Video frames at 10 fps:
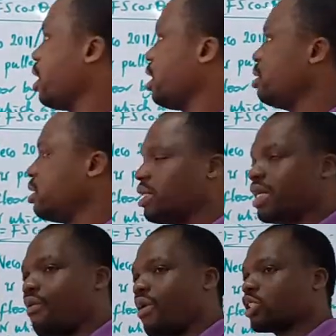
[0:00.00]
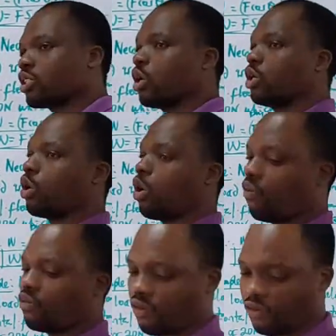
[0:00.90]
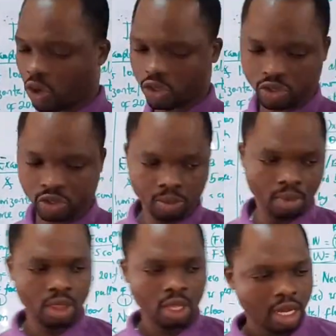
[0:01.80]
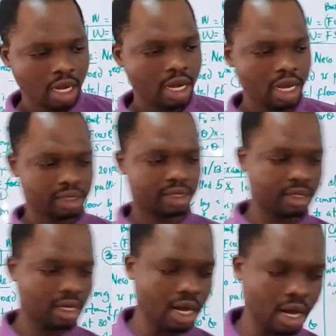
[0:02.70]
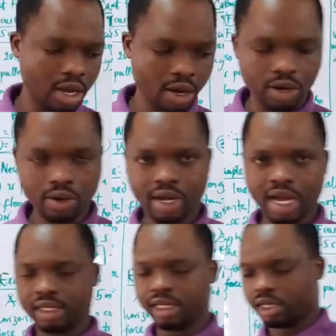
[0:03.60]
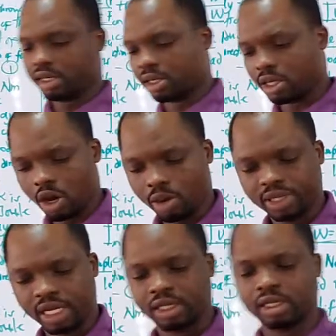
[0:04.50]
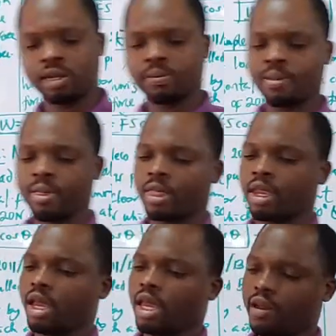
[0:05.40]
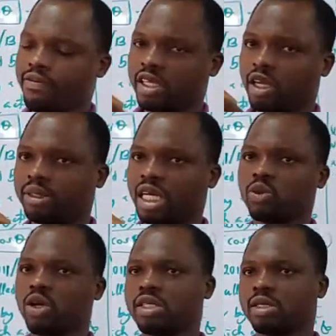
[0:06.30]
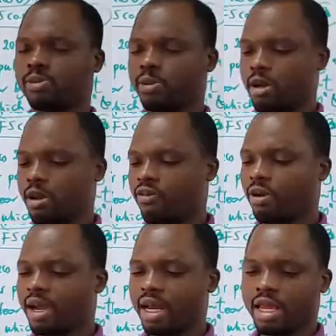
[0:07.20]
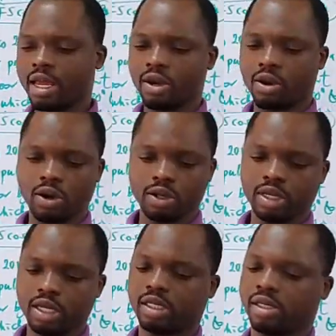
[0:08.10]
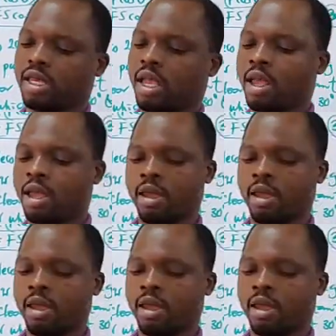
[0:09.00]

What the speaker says: in the direction of the force. Let's look at this object. If this object was formerly on this,